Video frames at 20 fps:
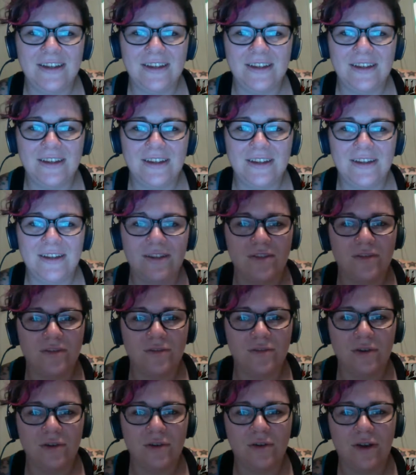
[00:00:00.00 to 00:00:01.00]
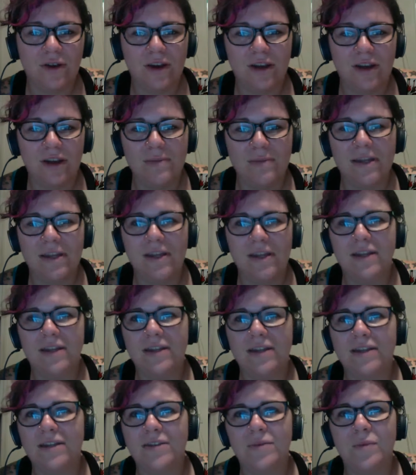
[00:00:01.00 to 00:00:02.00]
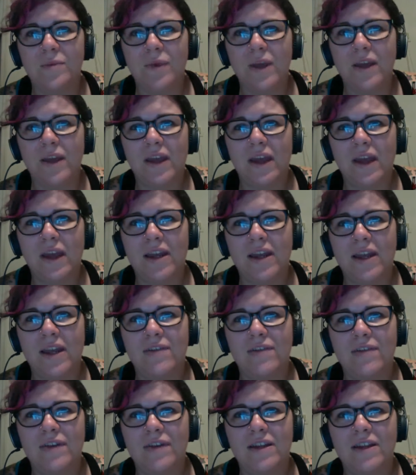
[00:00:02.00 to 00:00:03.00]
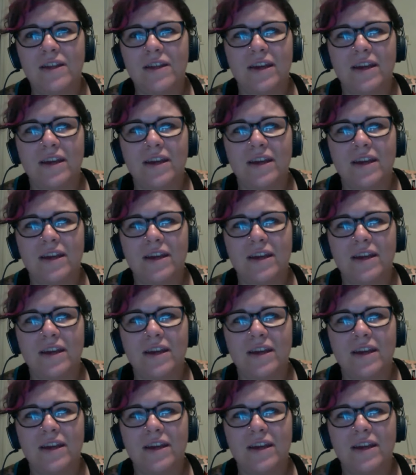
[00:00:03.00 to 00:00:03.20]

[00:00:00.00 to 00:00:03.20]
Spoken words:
It's true. I mean, we can't even